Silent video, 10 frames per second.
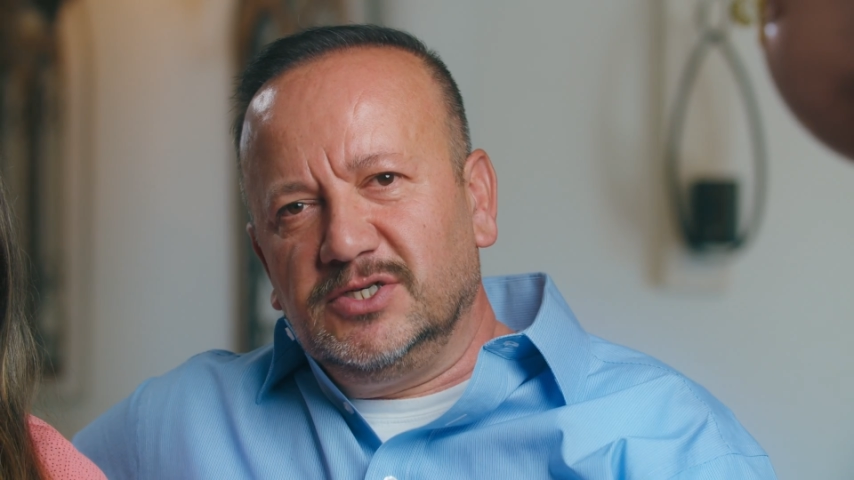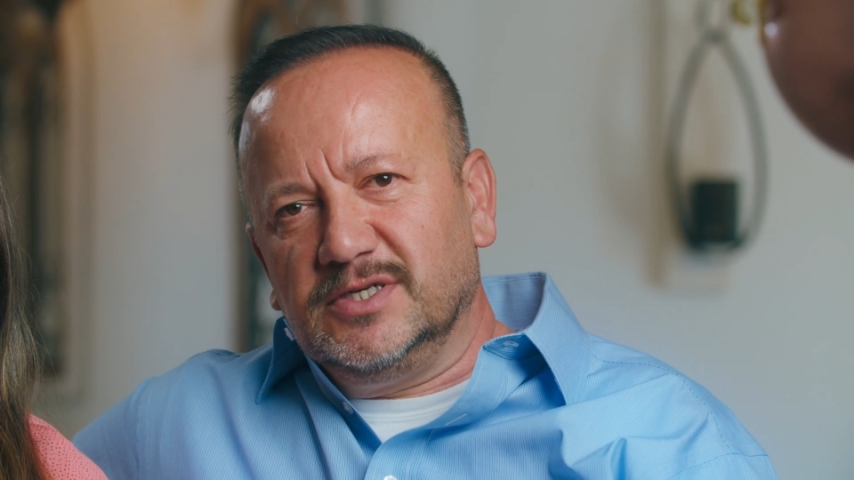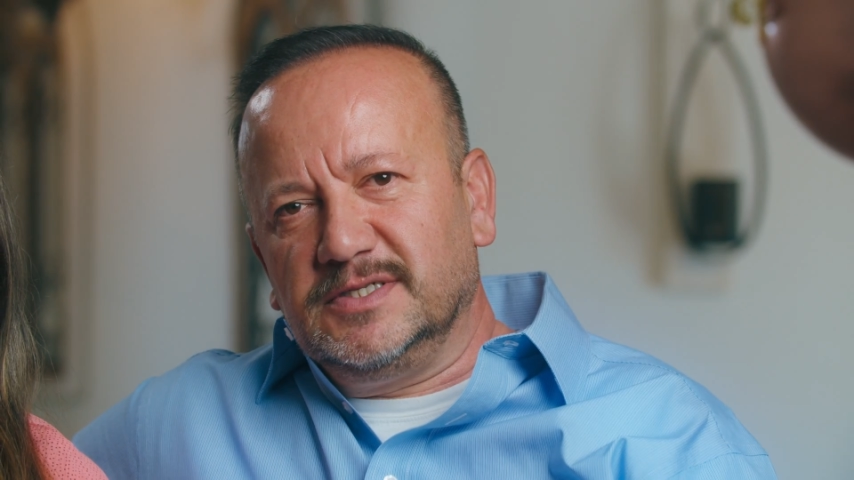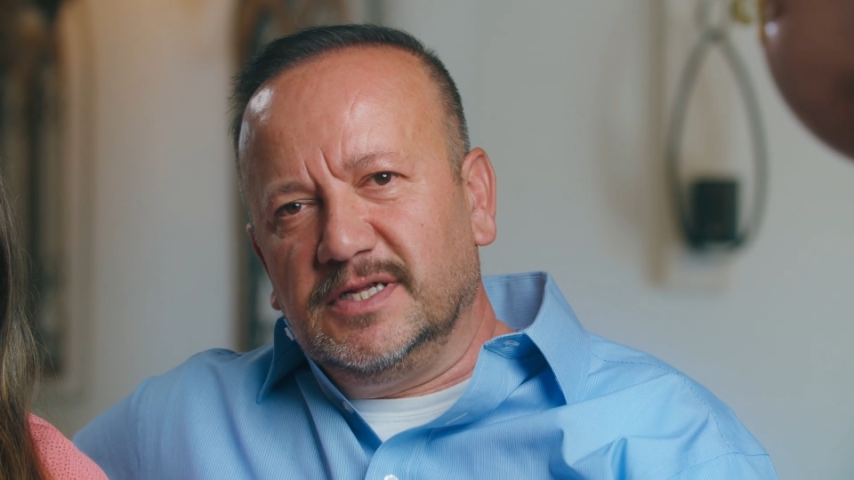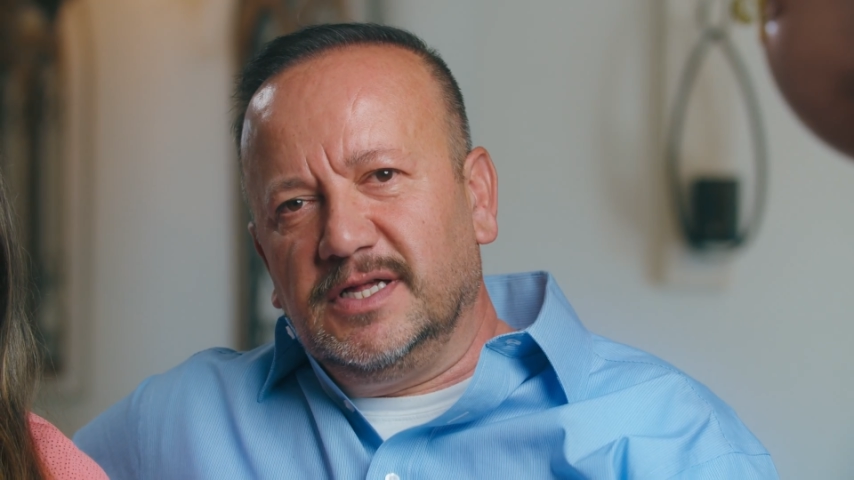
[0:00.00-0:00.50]

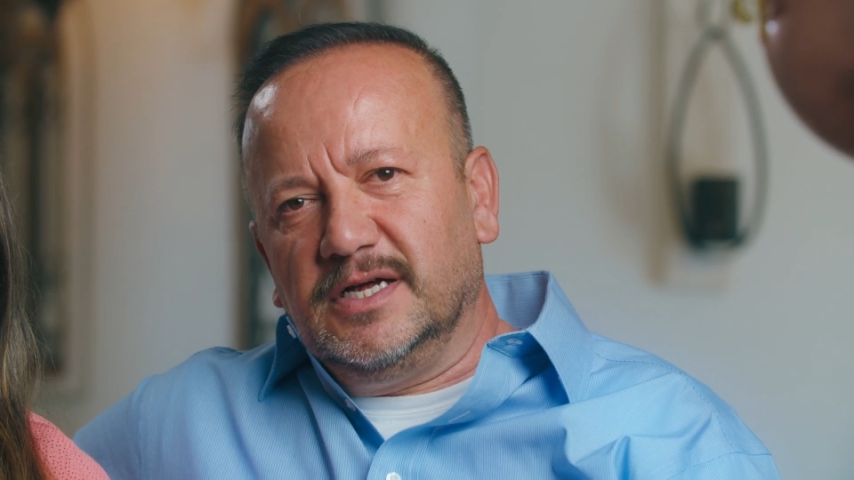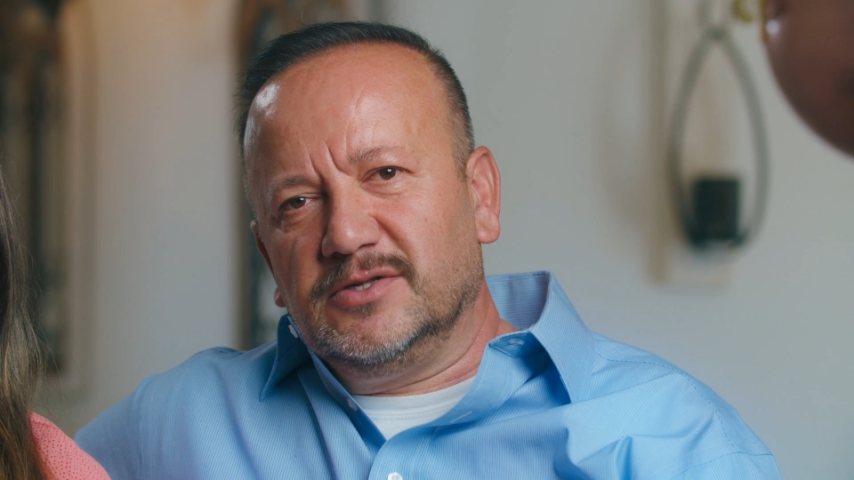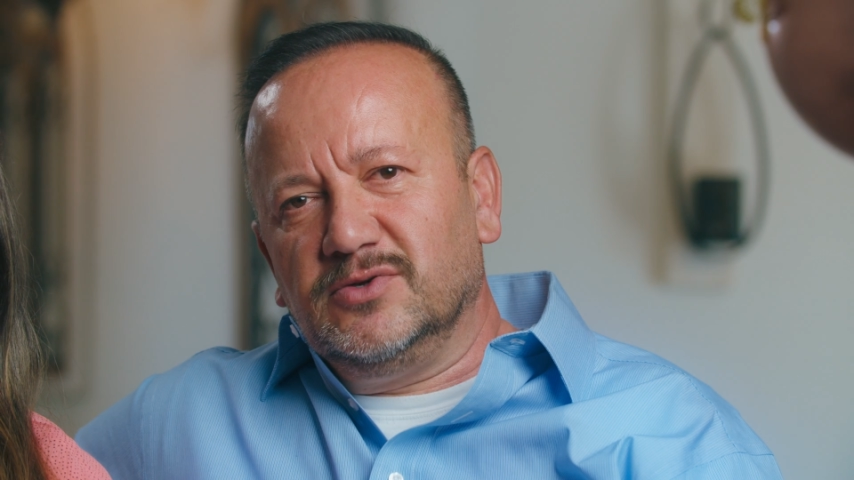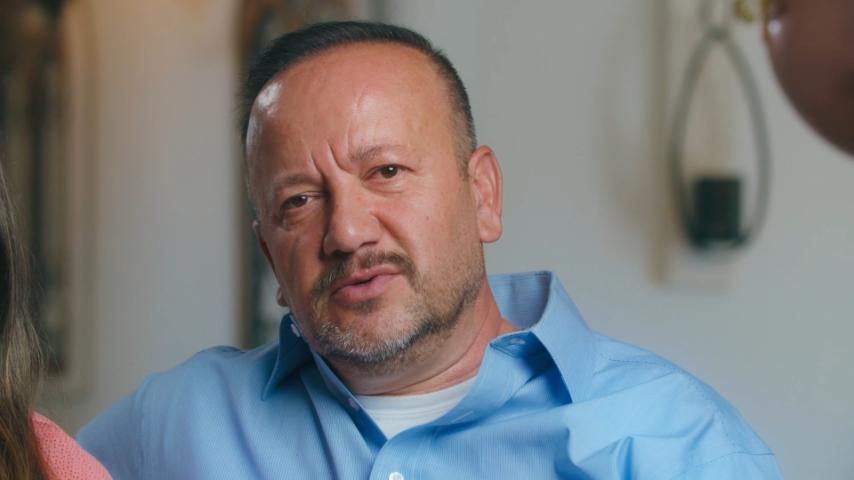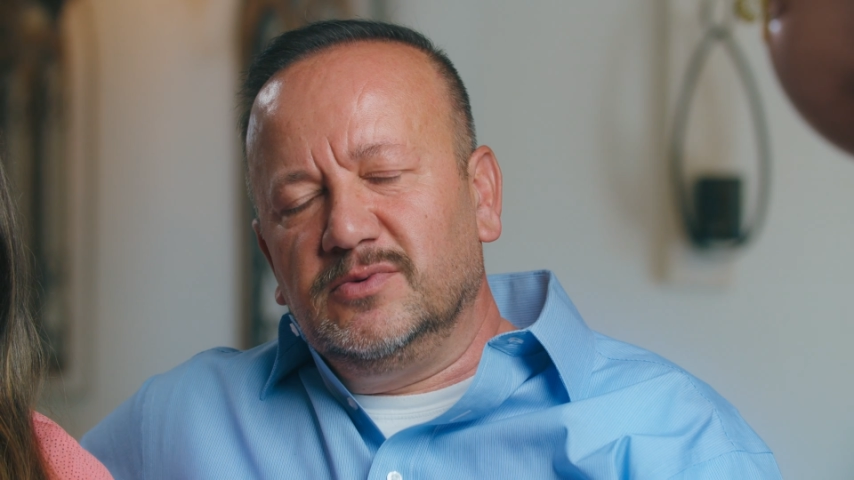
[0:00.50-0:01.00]
suggested
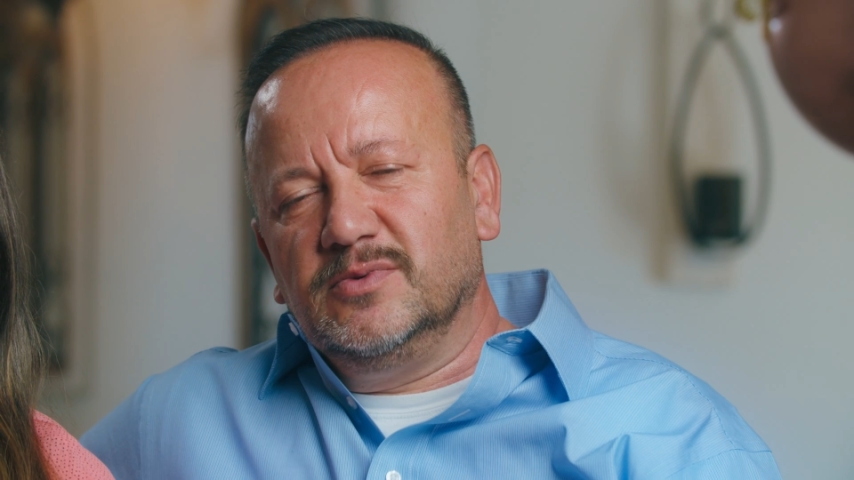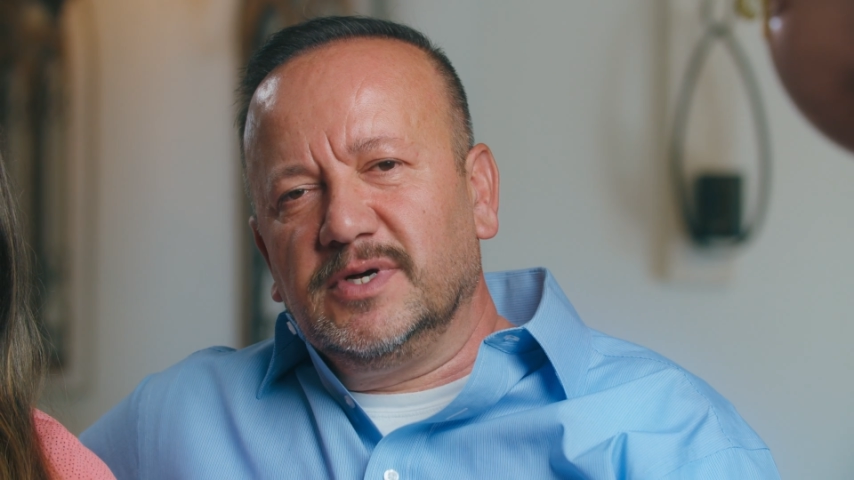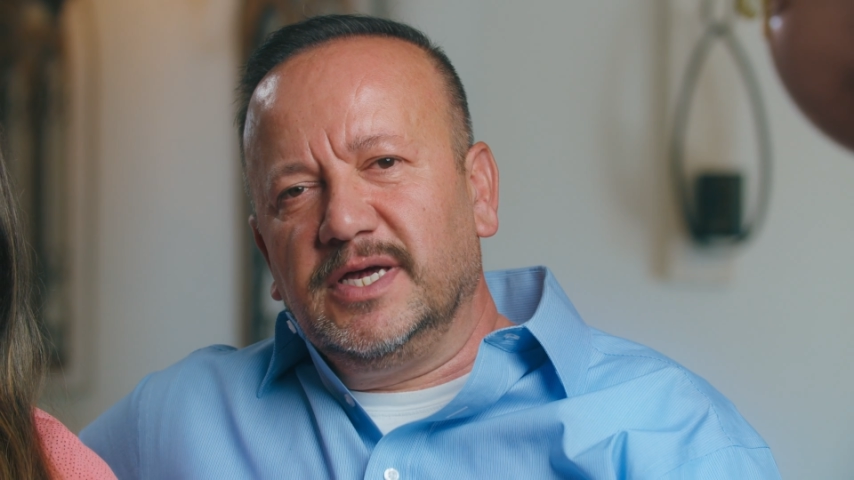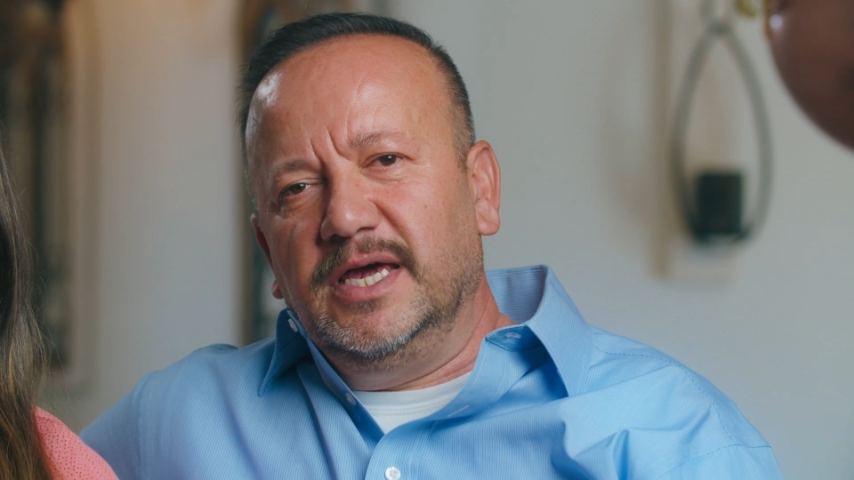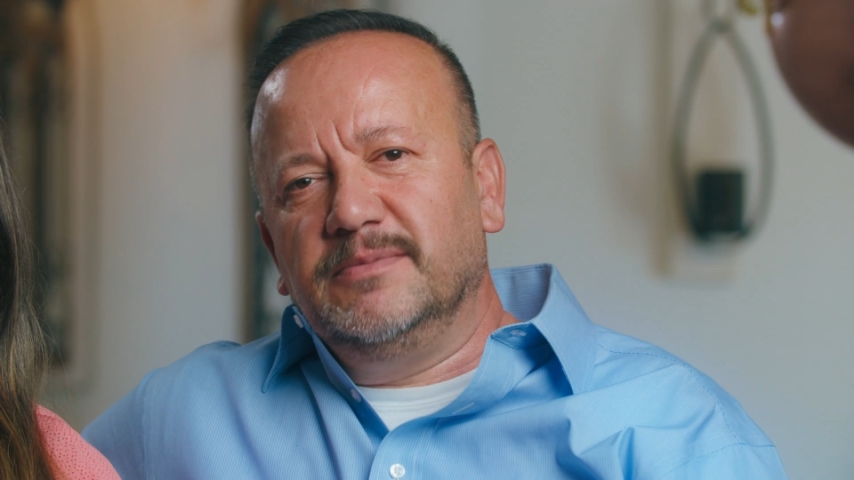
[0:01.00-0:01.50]
that to
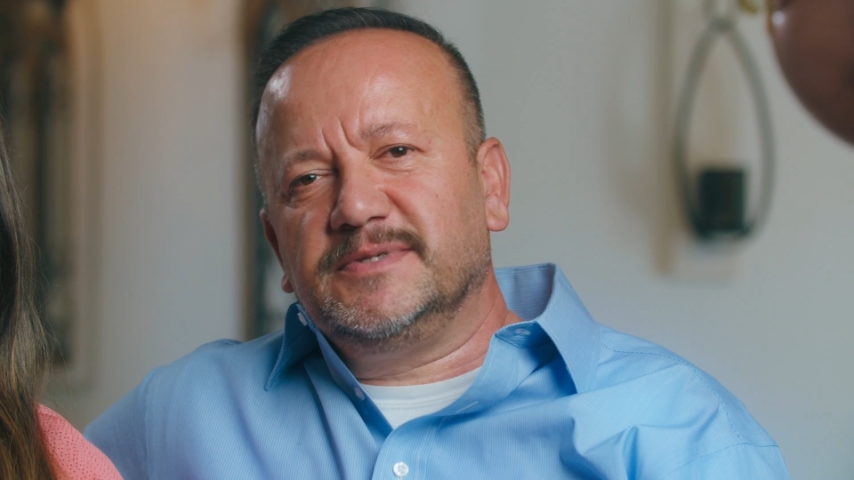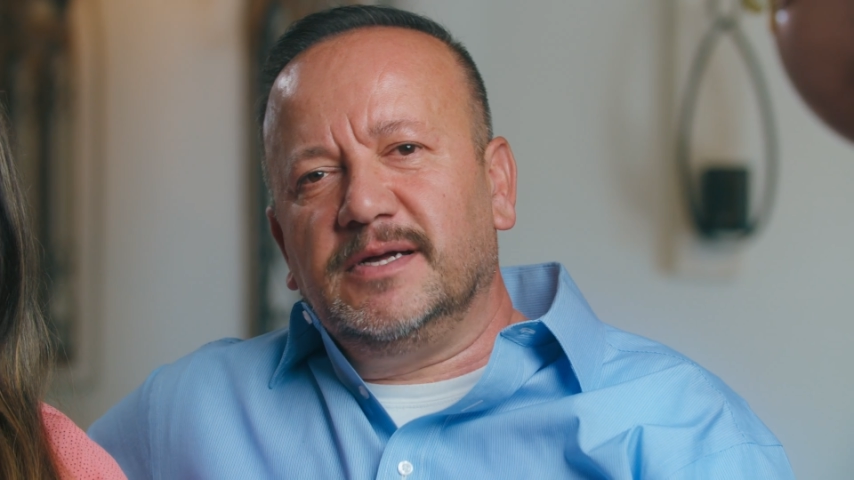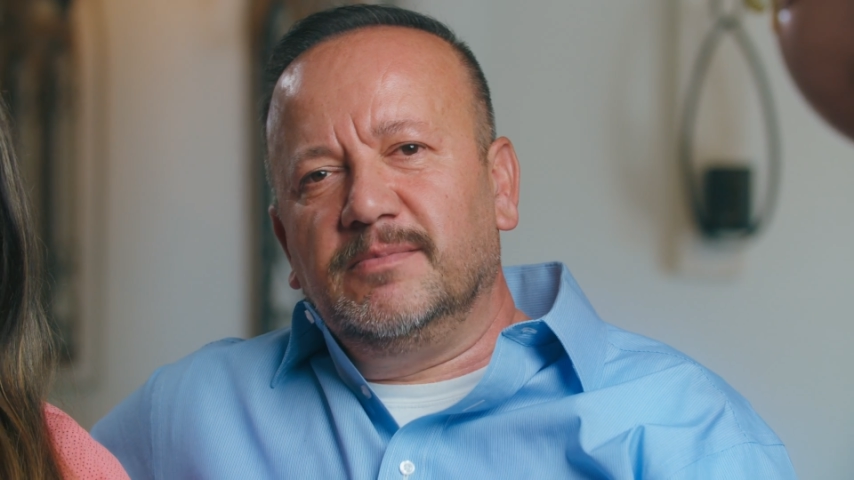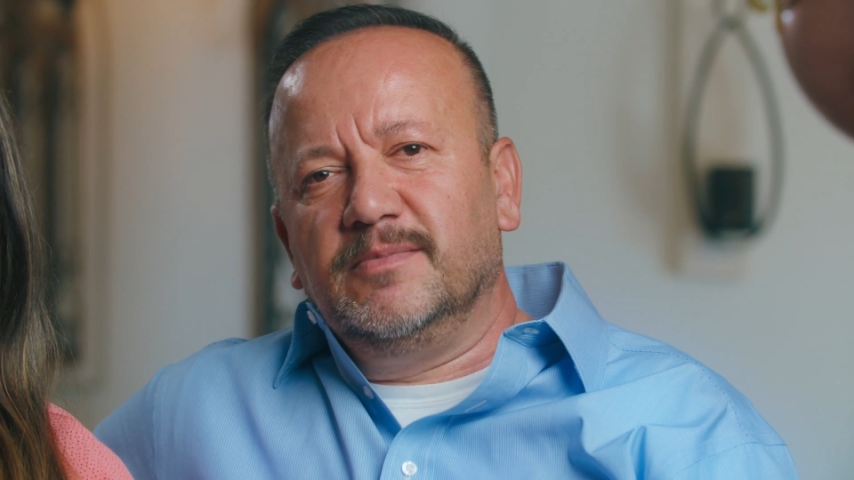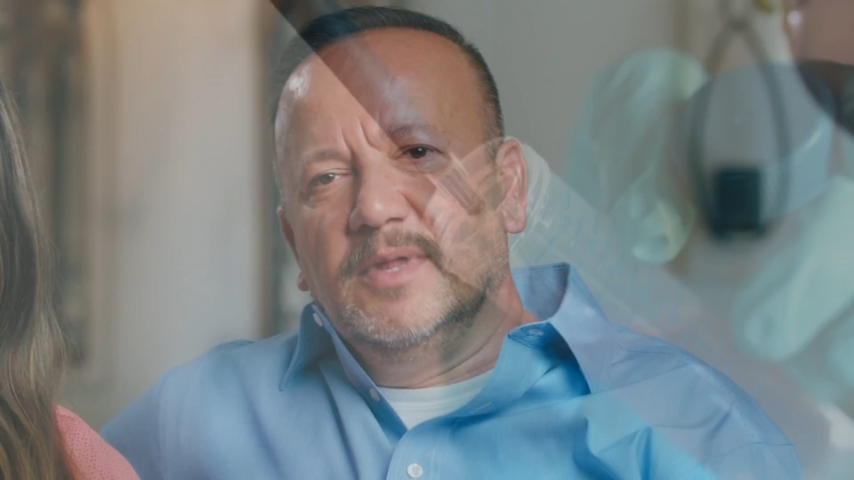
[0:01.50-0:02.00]
keep
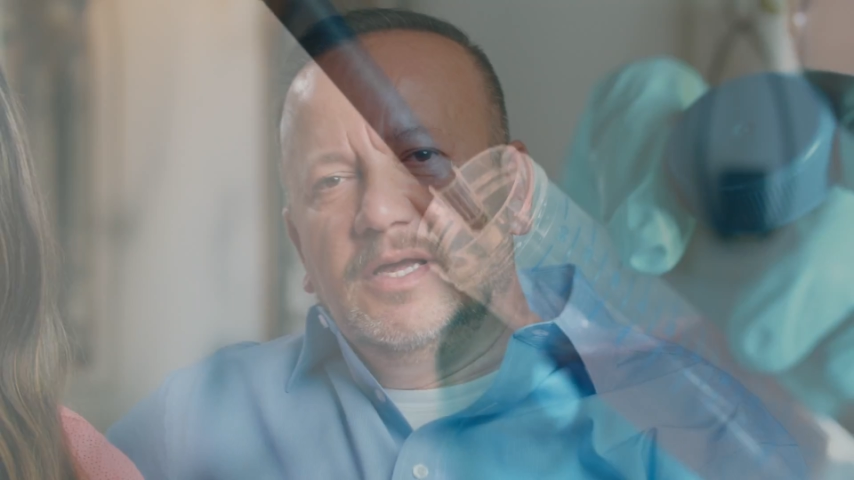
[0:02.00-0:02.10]
some